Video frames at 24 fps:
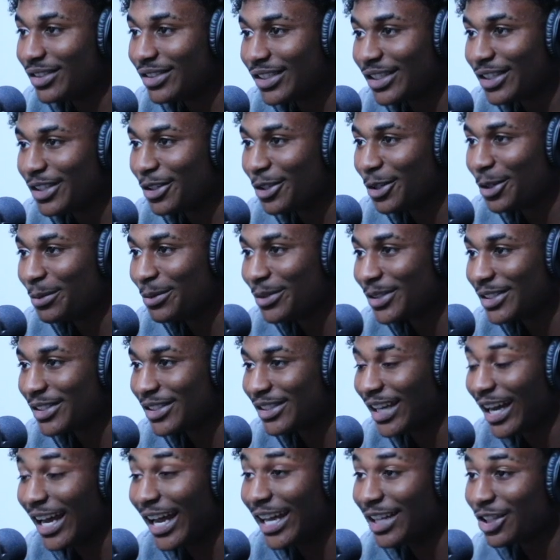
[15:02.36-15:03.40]
setting up. You know what I'm
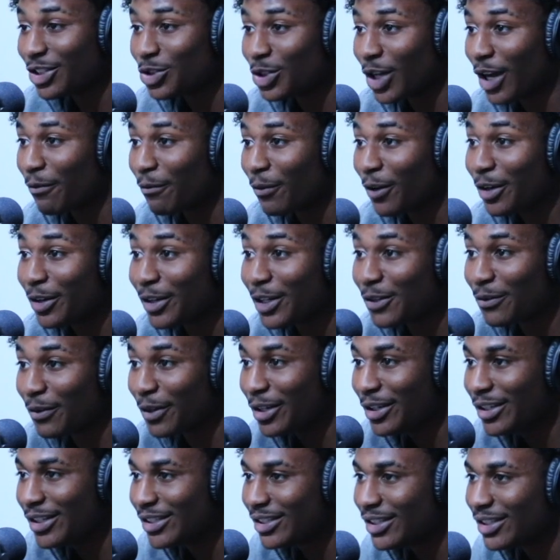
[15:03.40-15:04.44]
saying? I had to drop focus
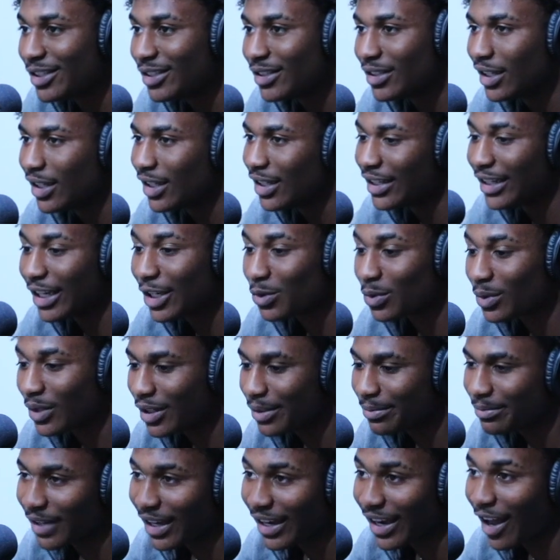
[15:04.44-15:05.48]
first because that's when
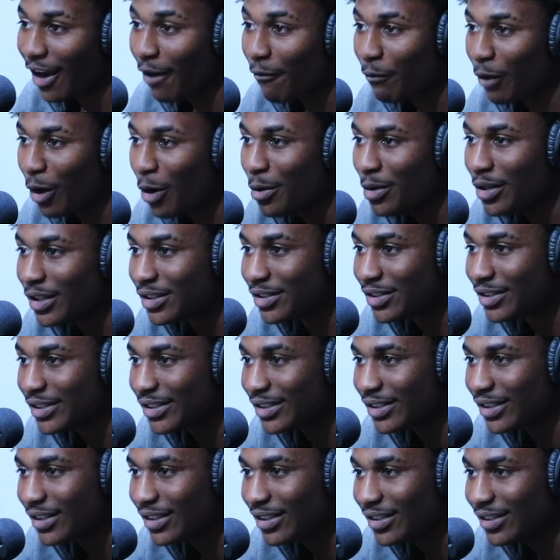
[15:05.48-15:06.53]
I, I gotta focus. You know what
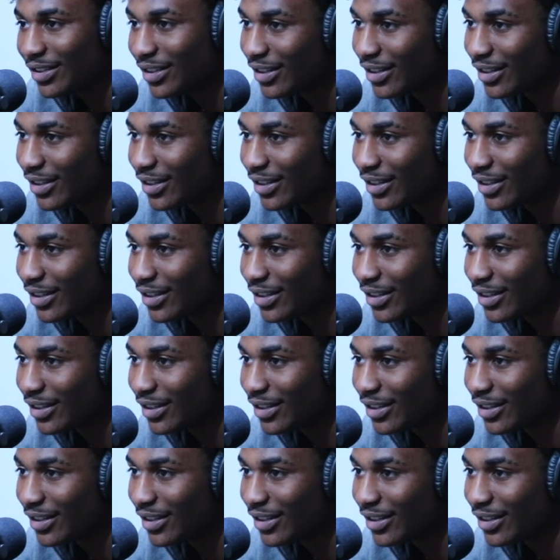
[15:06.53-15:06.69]
I'm saying?